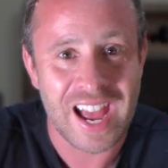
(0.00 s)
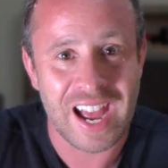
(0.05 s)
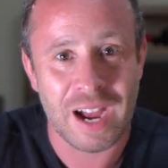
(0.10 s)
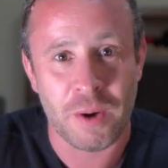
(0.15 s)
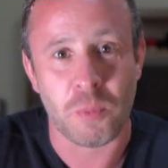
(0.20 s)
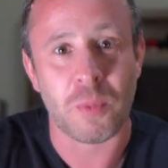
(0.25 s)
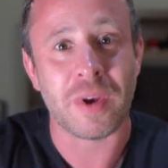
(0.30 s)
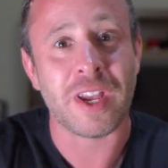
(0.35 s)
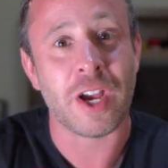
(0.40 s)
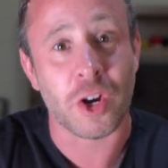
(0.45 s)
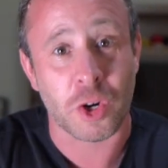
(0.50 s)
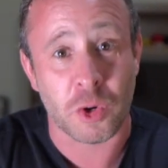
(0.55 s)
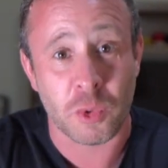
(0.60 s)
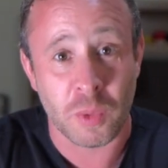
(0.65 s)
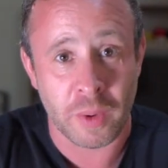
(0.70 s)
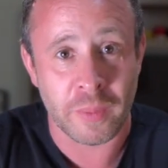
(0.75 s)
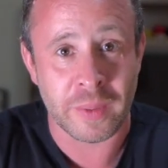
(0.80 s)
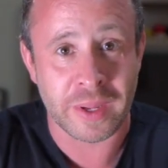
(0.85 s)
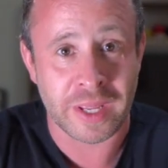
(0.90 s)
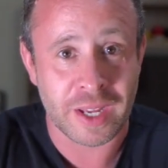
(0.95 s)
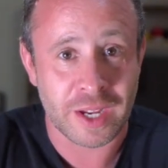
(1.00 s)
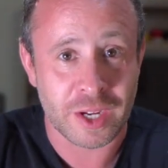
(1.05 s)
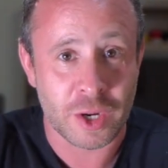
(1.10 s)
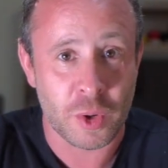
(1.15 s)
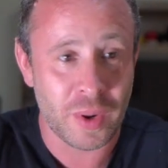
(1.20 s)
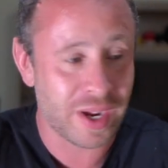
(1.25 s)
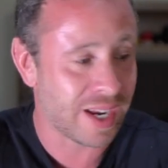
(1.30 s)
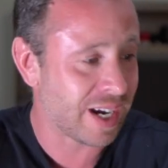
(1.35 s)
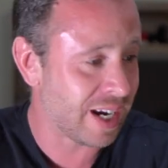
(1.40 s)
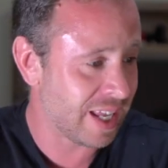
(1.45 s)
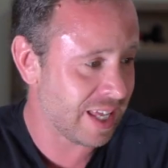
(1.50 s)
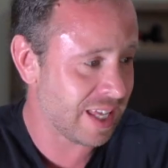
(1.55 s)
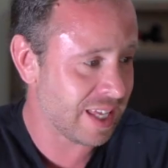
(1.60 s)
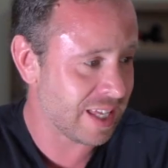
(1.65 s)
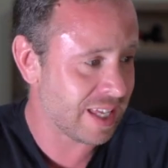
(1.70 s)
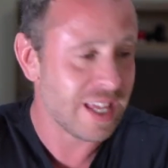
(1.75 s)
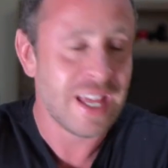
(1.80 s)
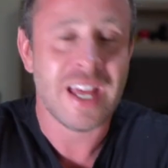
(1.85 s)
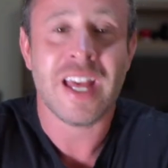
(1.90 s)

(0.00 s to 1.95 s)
and we are growing quickly.